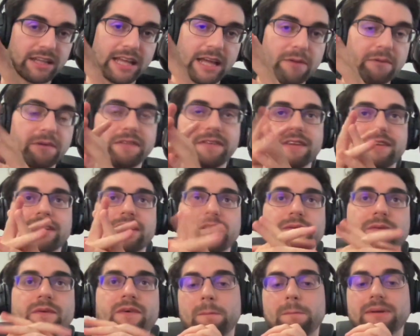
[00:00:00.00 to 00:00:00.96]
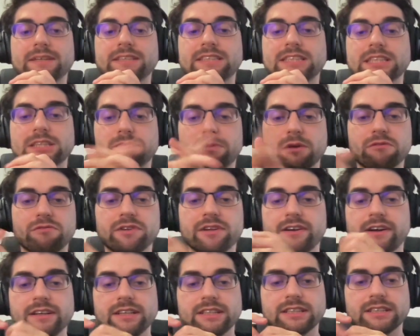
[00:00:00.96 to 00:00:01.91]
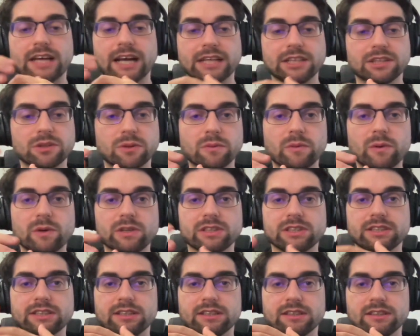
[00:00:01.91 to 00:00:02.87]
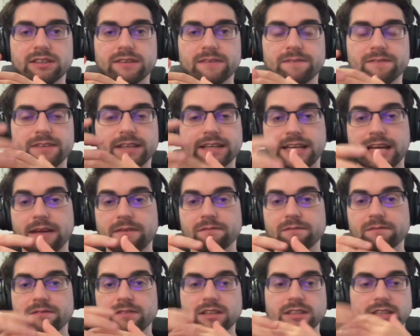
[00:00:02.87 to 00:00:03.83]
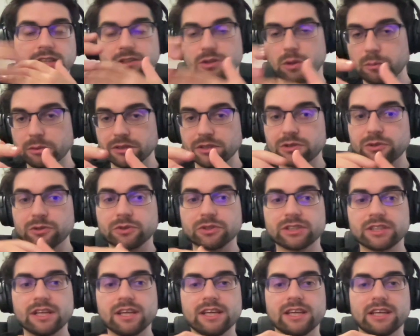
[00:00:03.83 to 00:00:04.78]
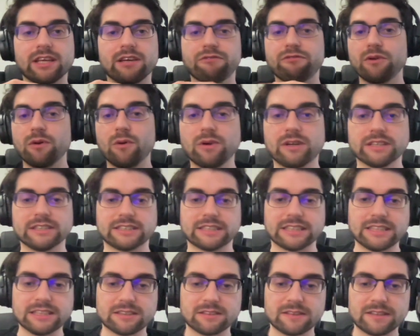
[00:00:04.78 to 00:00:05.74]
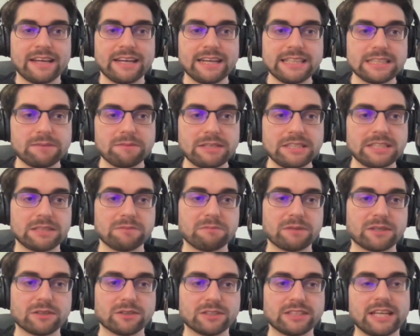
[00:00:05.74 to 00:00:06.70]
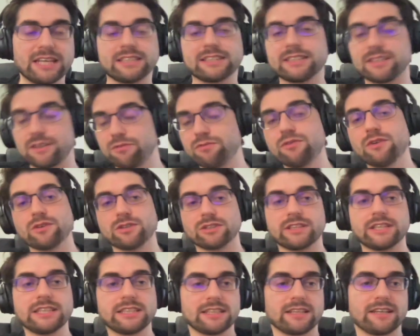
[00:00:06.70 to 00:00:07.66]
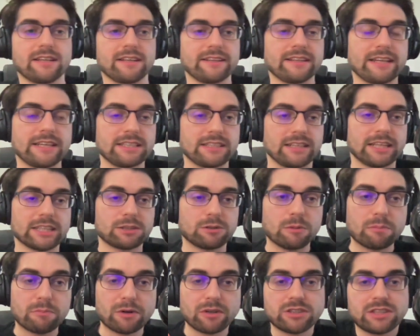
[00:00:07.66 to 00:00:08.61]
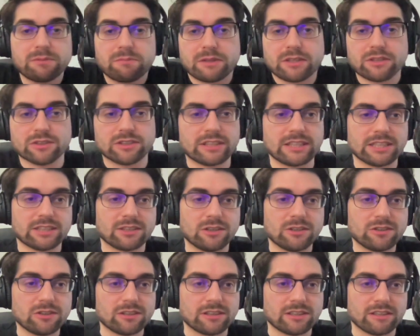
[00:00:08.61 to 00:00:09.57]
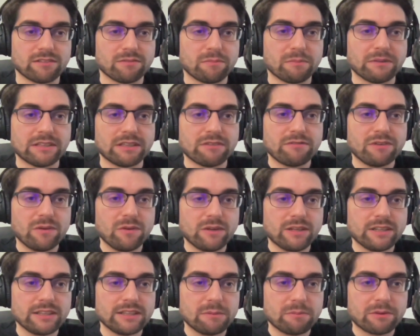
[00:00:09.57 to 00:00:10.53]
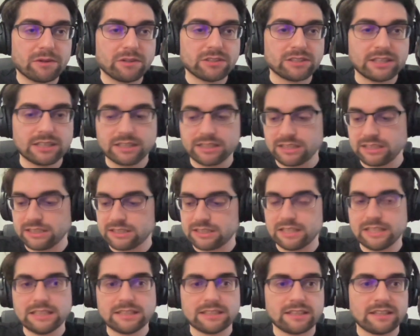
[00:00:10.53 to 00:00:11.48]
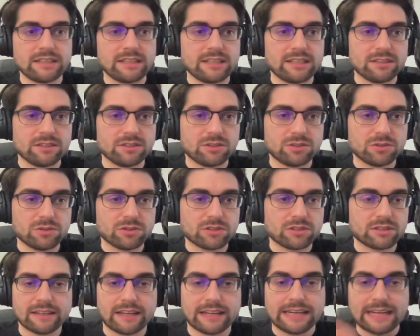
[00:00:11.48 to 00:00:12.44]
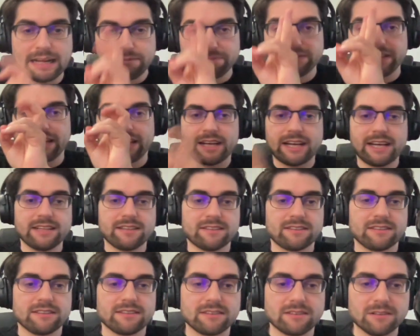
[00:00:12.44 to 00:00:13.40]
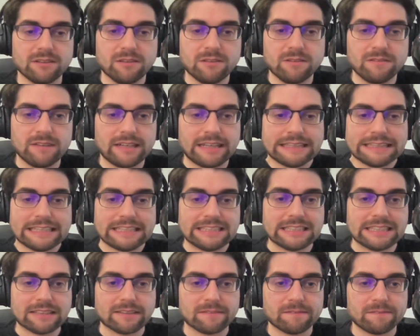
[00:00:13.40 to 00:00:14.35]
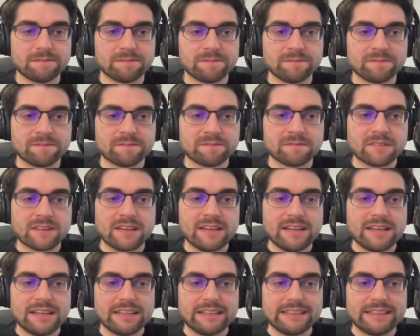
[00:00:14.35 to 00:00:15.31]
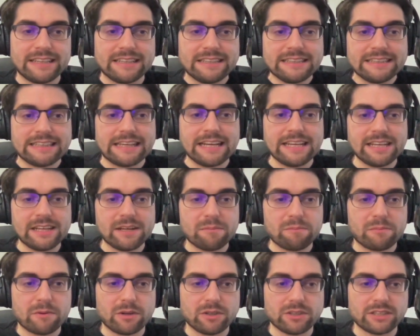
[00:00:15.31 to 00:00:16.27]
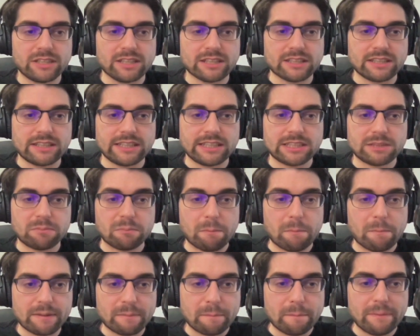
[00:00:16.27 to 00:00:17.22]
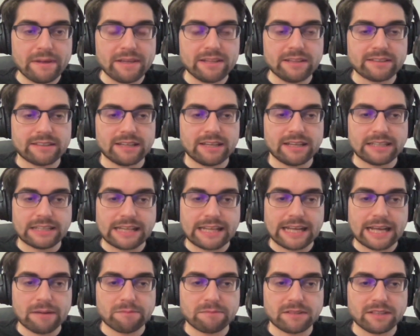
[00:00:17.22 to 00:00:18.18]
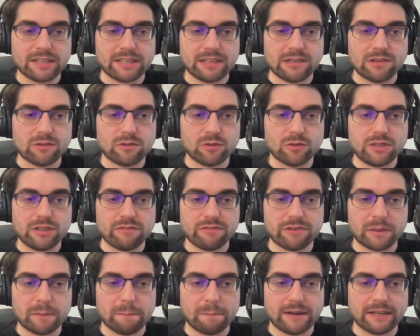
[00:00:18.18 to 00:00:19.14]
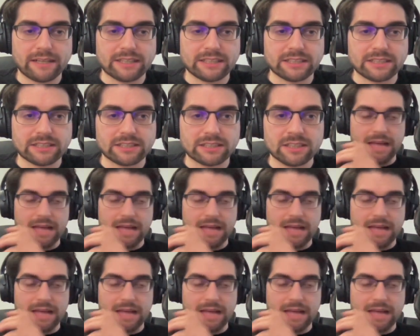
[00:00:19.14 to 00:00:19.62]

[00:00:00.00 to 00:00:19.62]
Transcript: everything they do, but since Pointfree released Ice Awards, the game that it's open source, if you look at it, it's amazing because yes, of course, there is an Xcode project because there is an alternative. But if you look at the project, it's literally just an app delegate, and that's it. The entire project is built and kept into different packages.